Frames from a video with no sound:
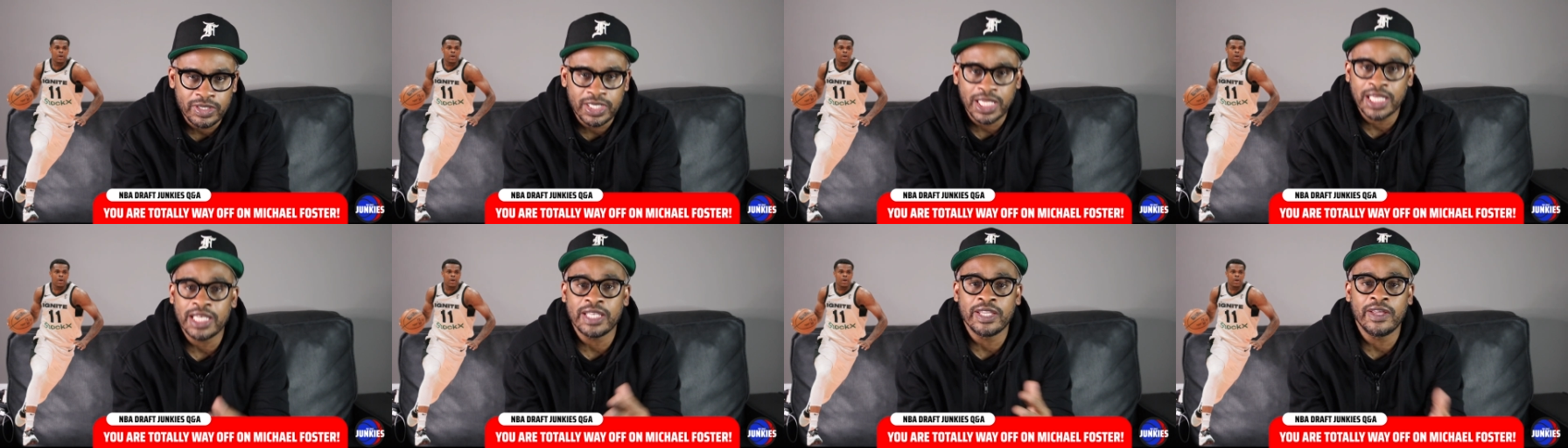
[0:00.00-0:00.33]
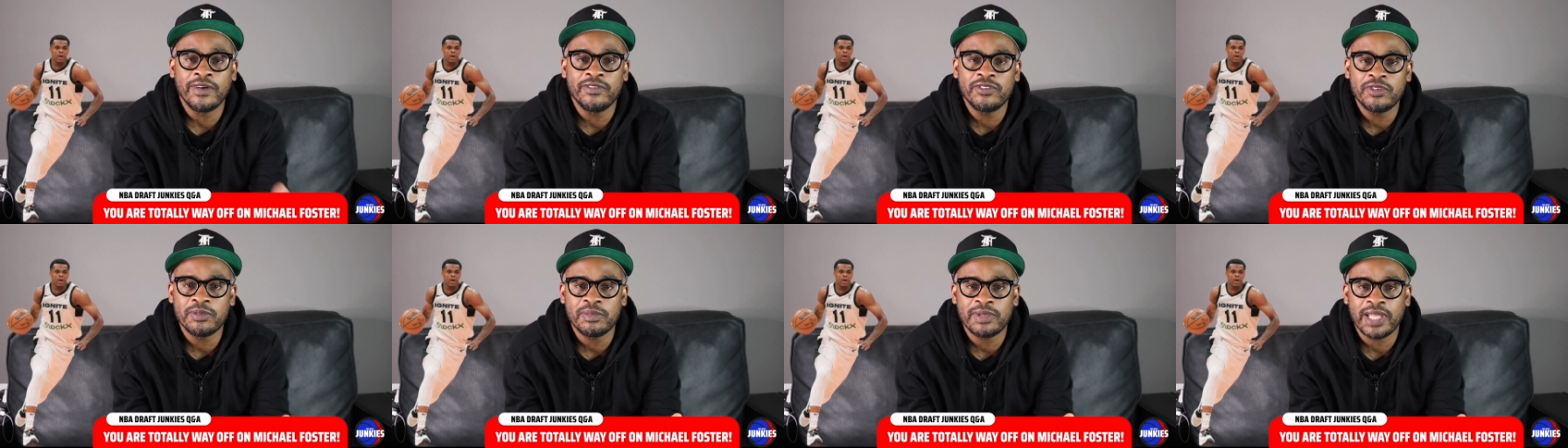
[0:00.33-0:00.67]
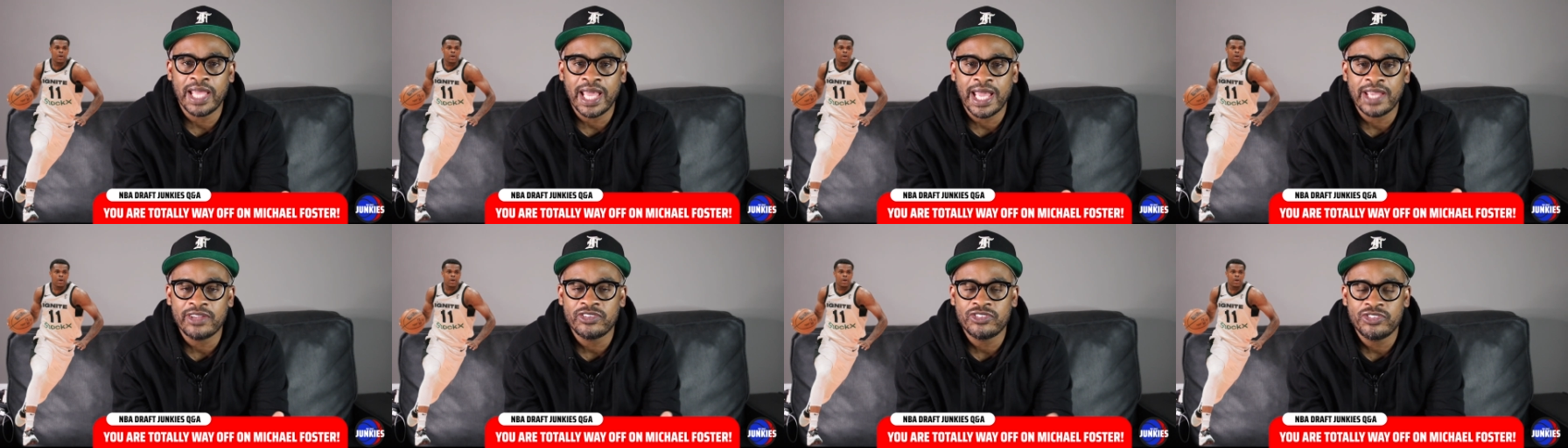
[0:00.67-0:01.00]
They loved him
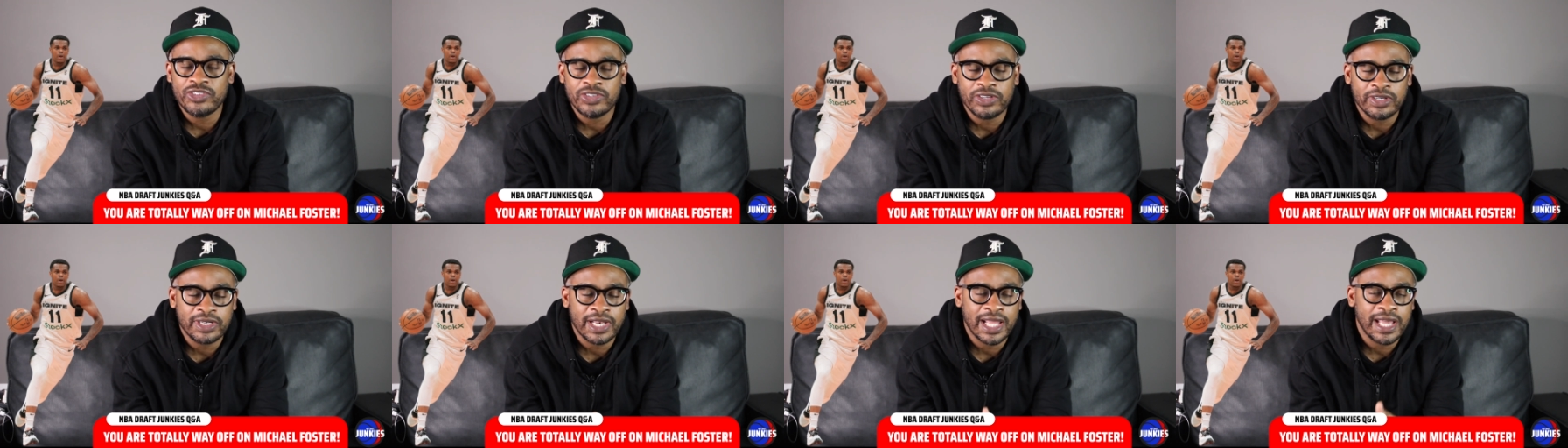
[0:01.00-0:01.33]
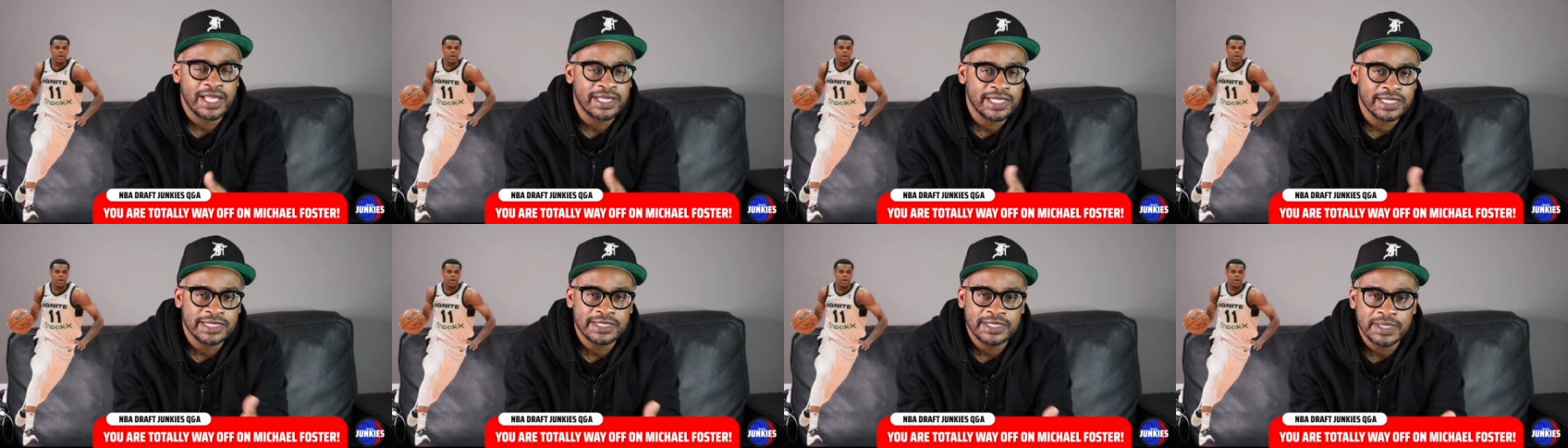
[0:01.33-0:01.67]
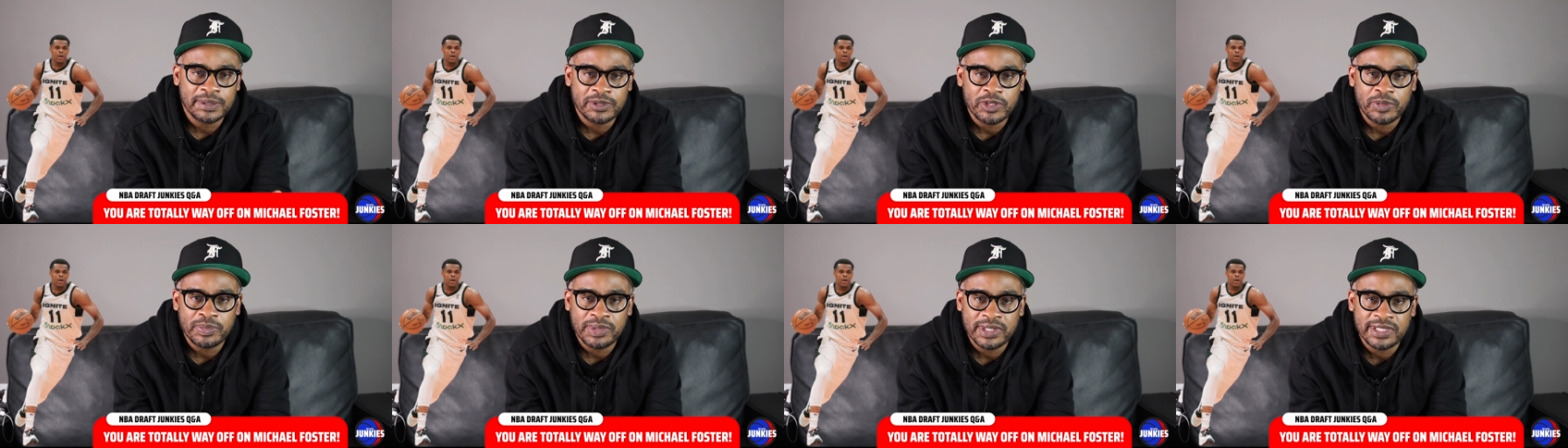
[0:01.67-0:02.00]
last year. Now they
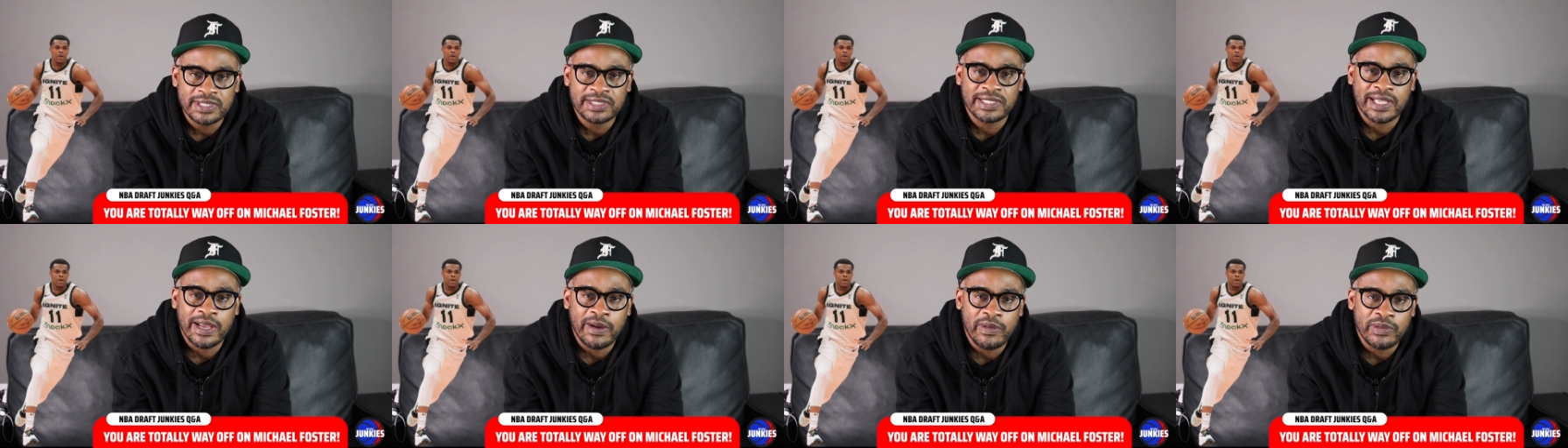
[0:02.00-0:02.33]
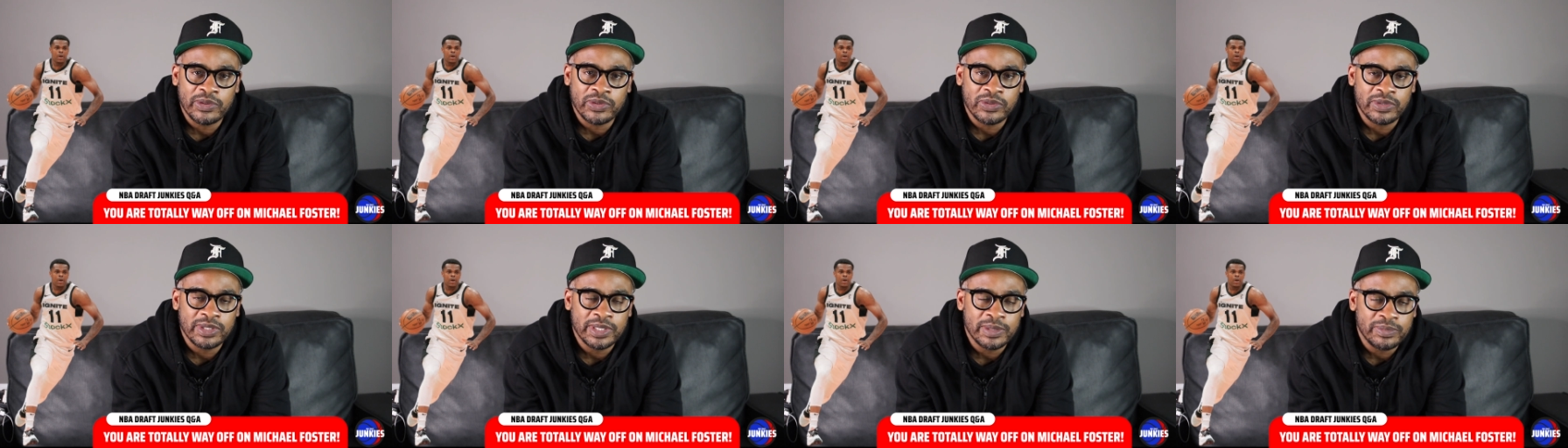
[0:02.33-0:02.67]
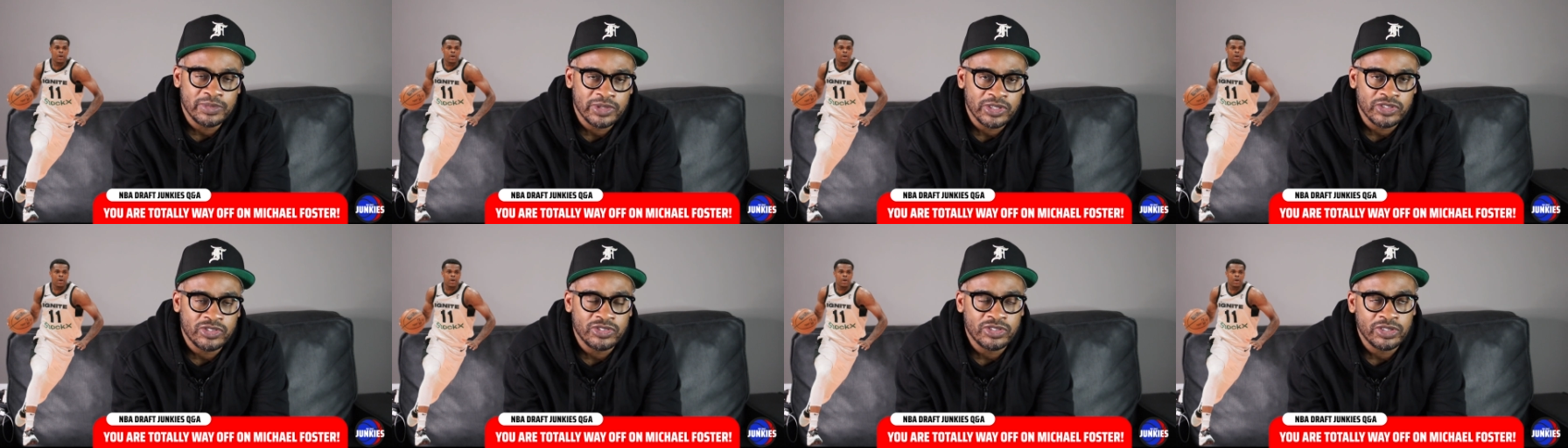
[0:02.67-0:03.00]
seem to be souring on him
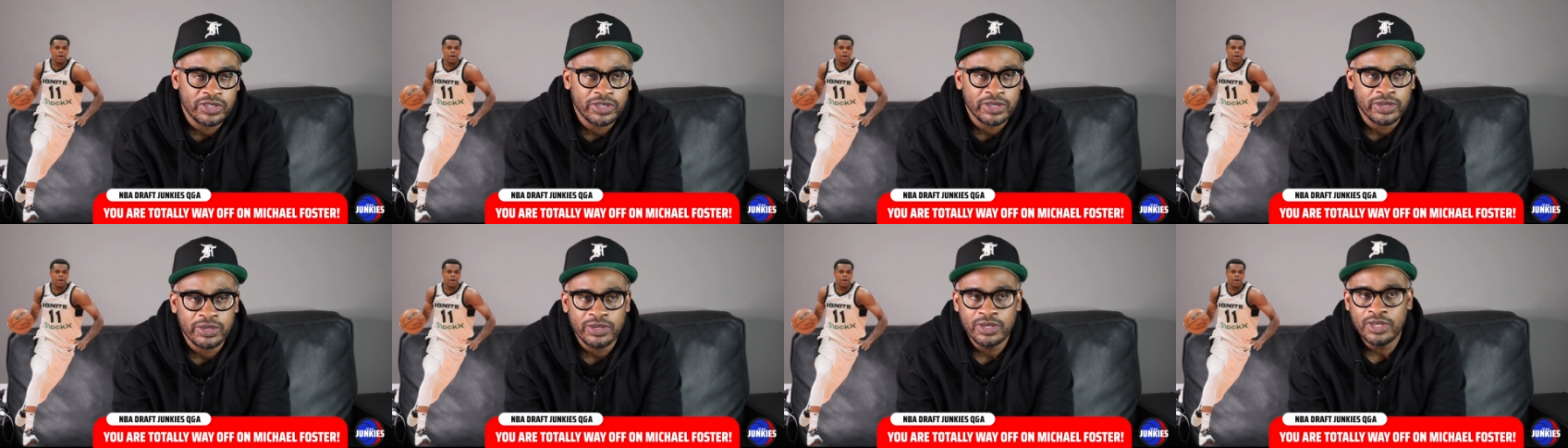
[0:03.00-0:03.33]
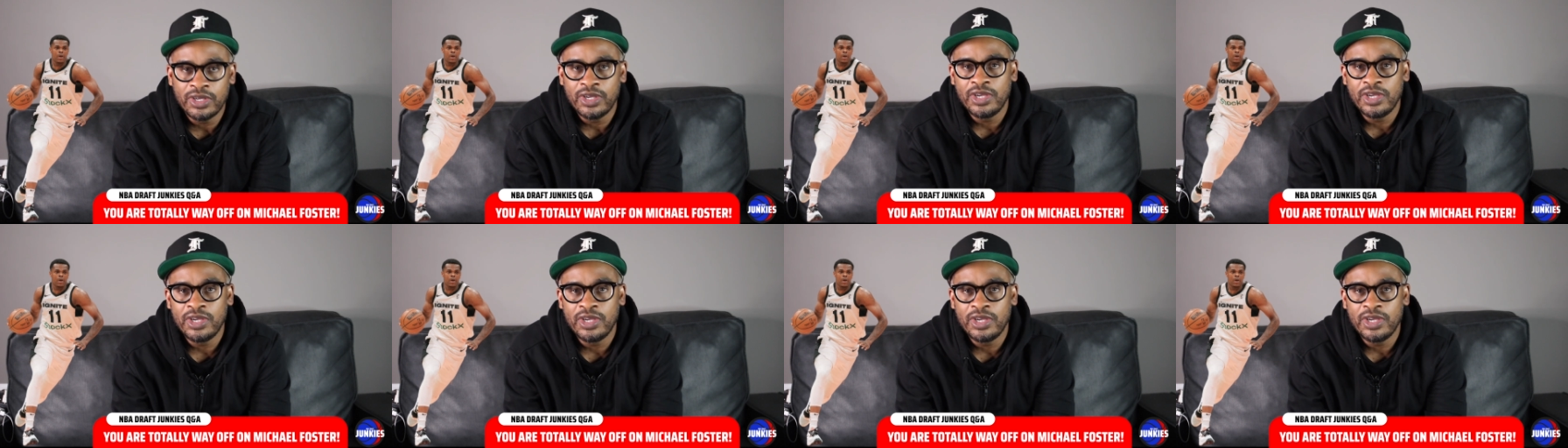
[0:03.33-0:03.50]
this year.